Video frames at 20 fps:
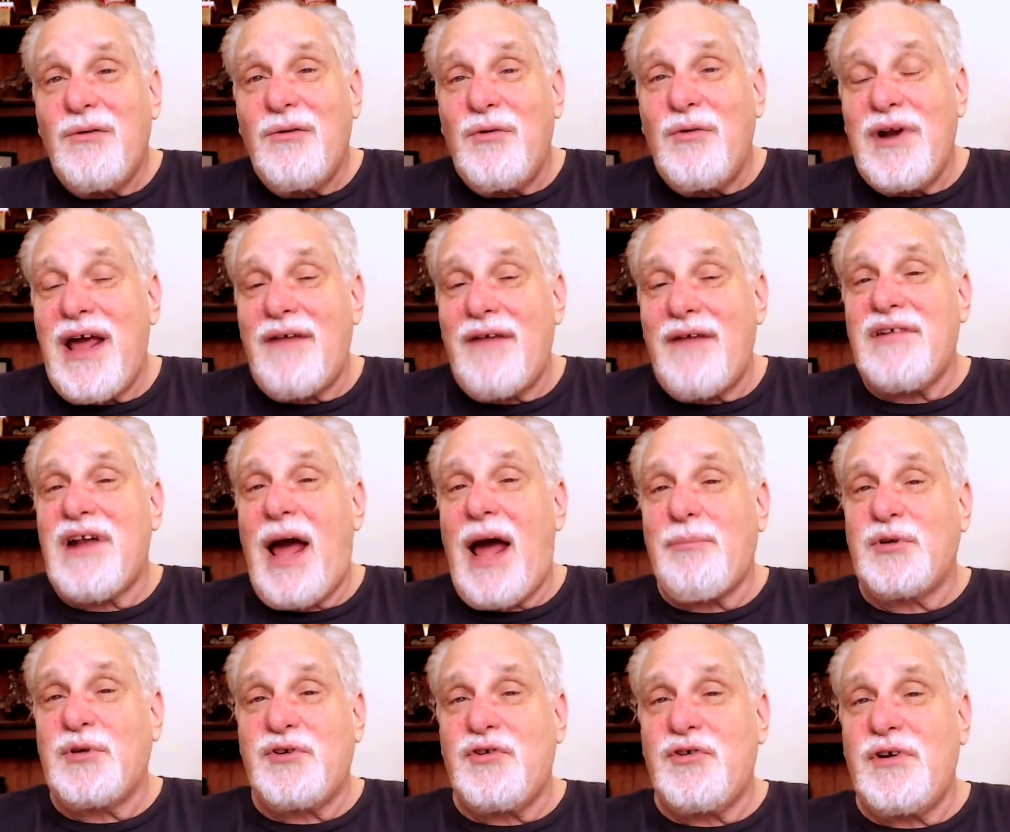would have an
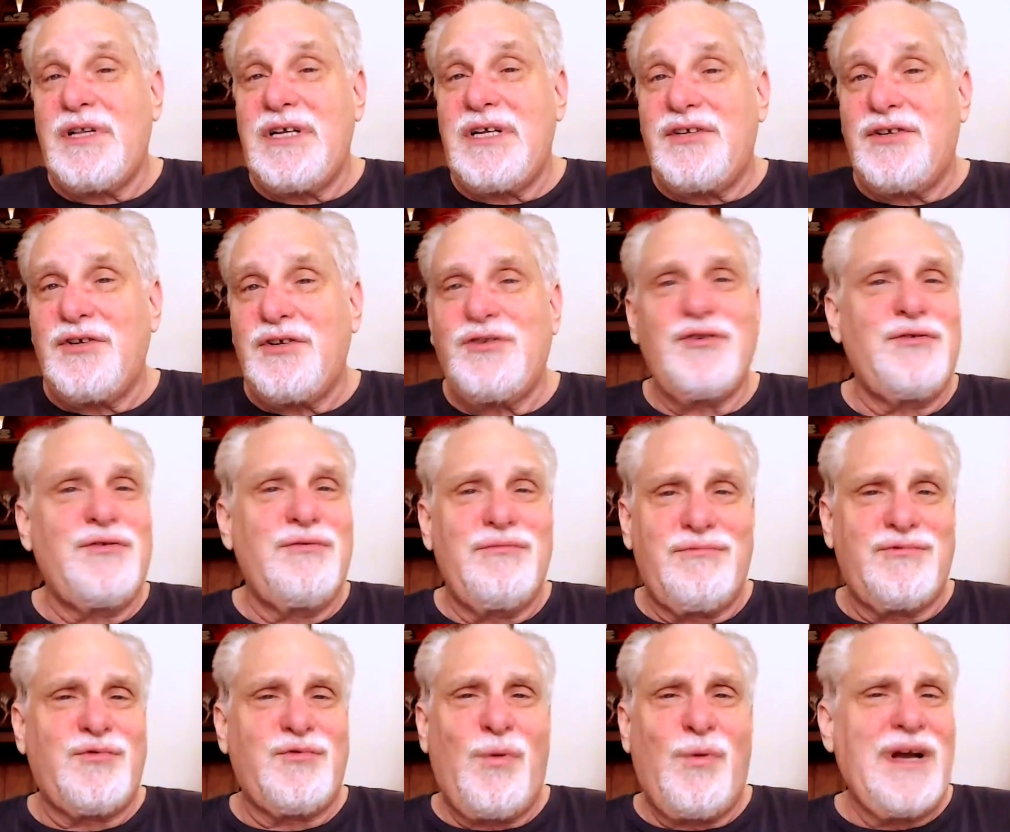opportunity to do
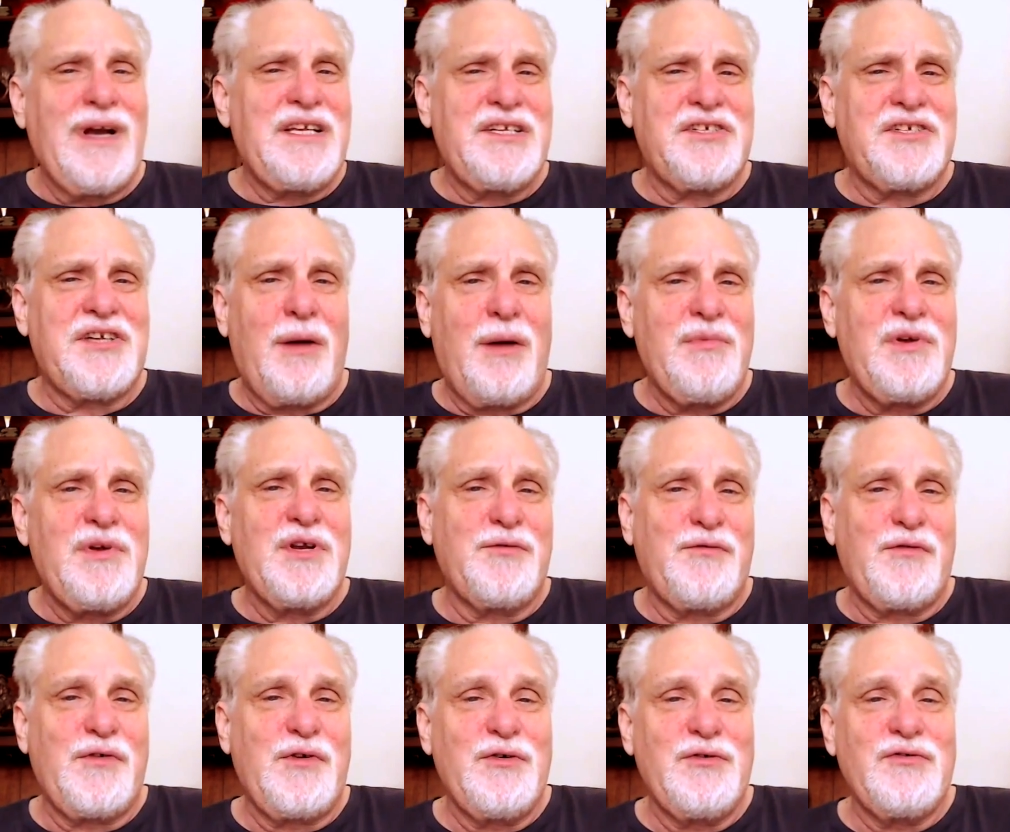20-some
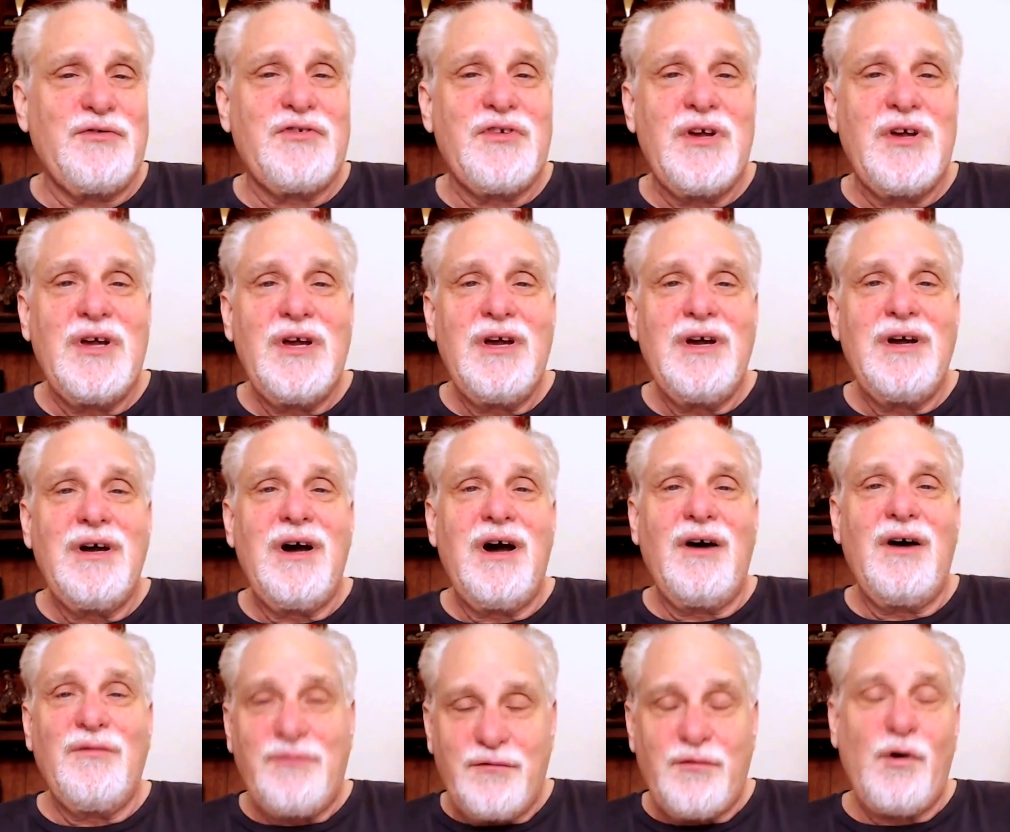interviews
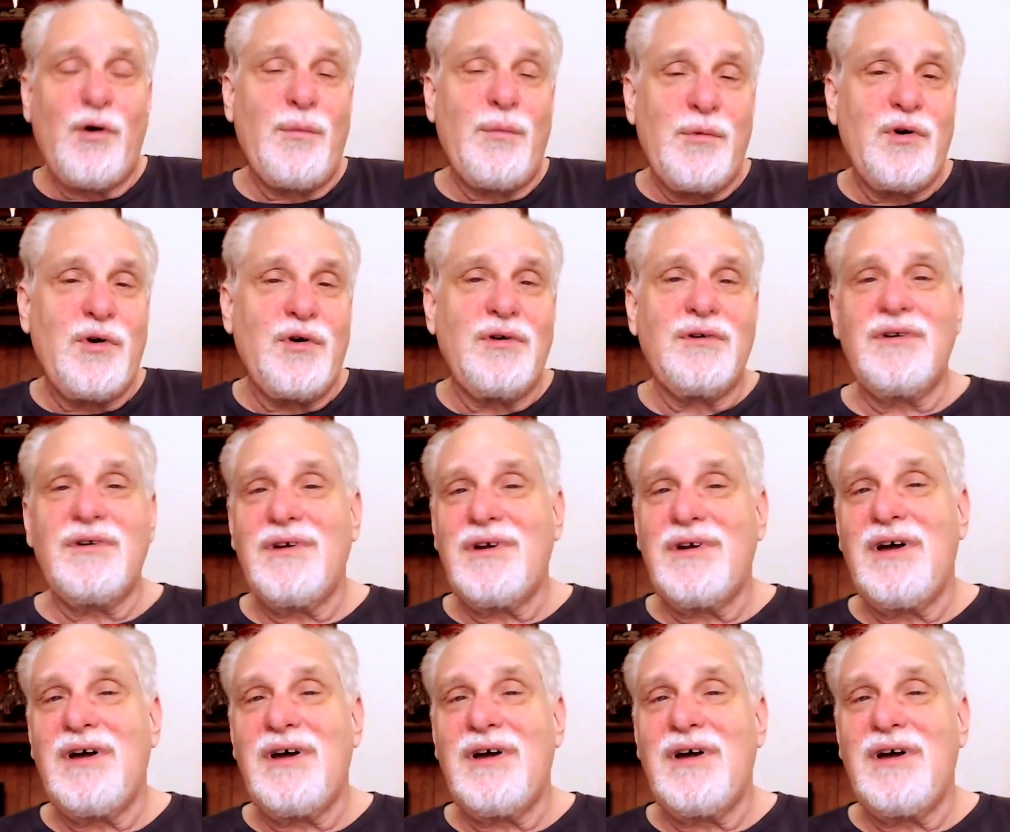of former